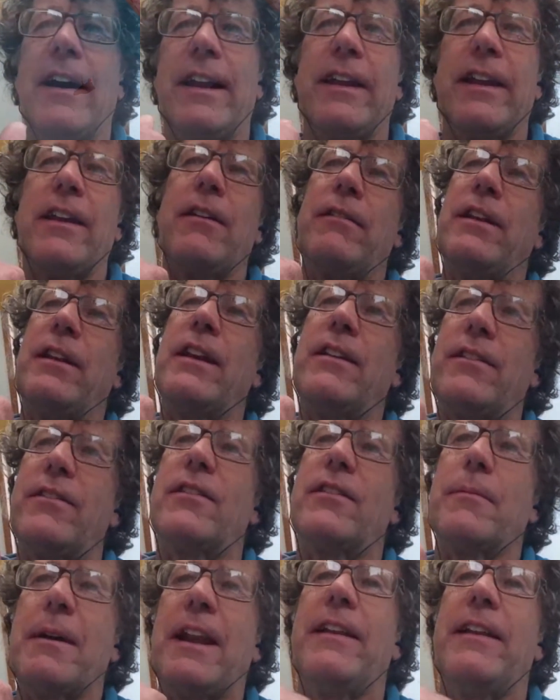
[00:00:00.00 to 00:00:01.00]
glider, you
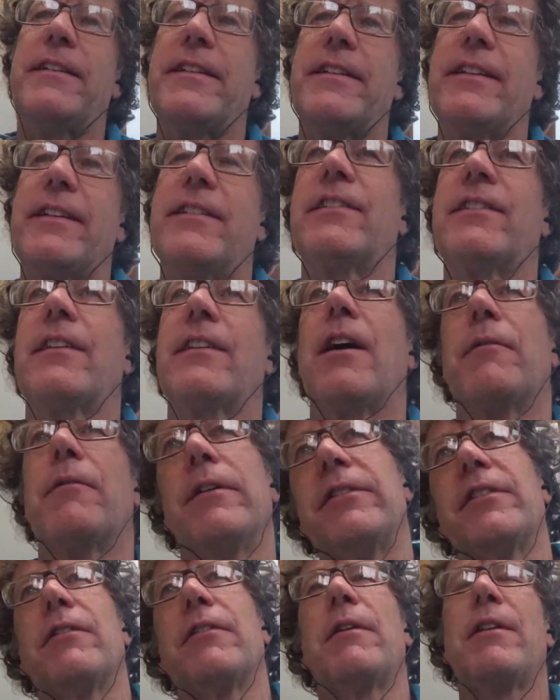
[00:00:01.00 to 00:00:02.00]
need some energy to
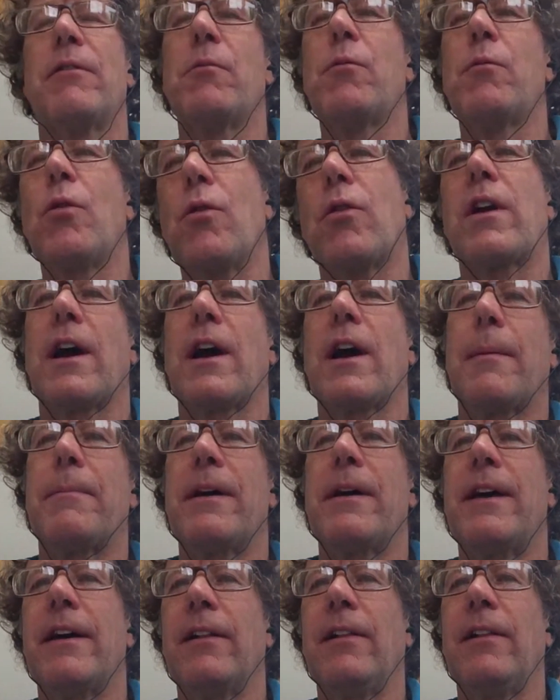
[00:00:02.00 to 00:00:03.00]
start with, so you either walk
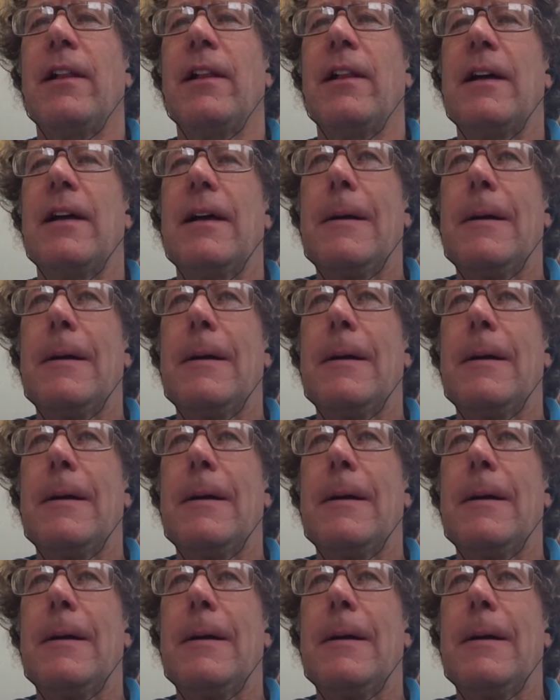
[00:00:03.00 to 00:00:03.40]
up a hill